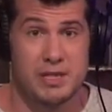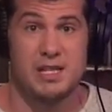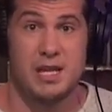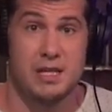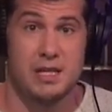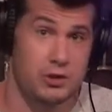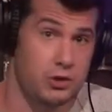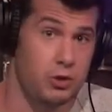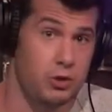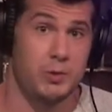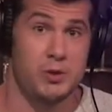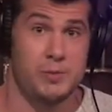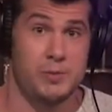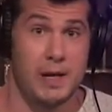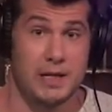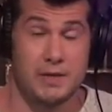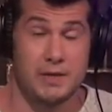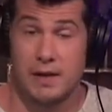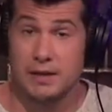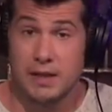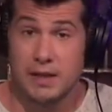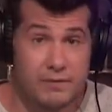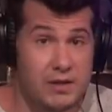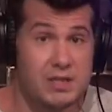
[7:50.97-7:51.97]
a statistical
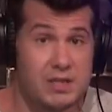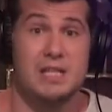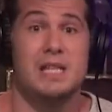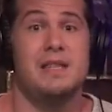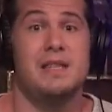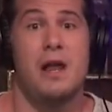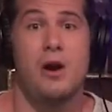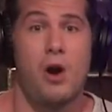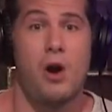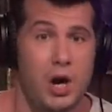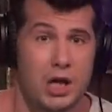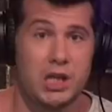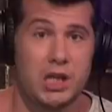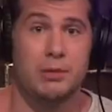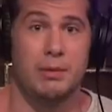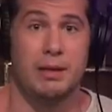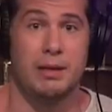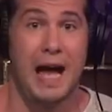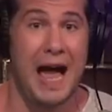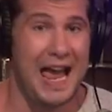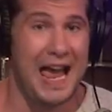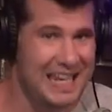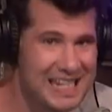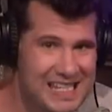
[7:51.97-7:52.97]
perspective. I'd love to see that
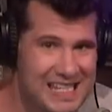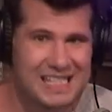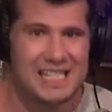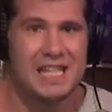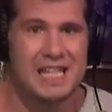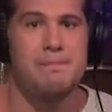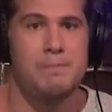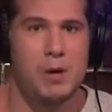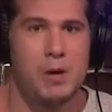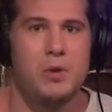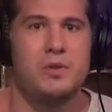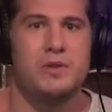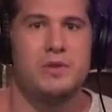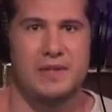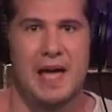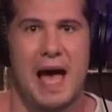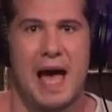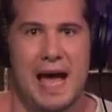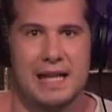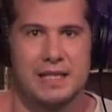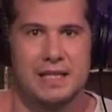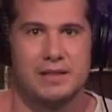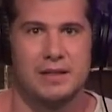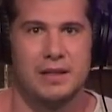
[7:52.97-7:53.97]
argument. I can see both
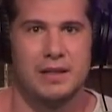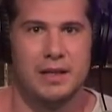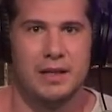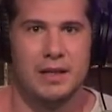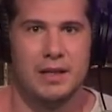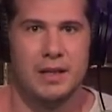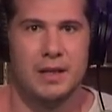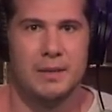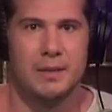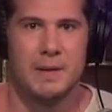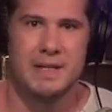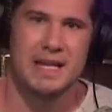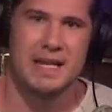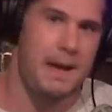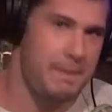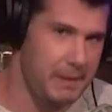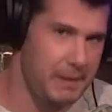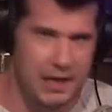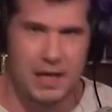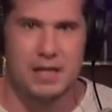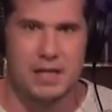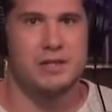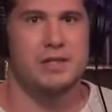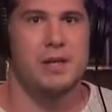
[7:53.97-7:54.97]
sides, but not
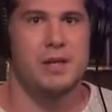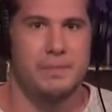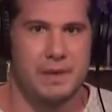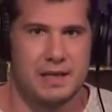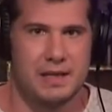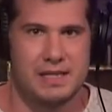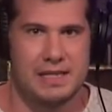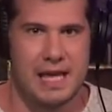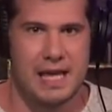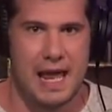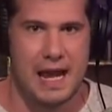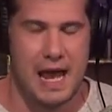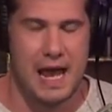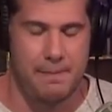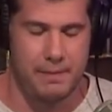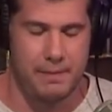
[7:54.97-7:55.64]
because something sad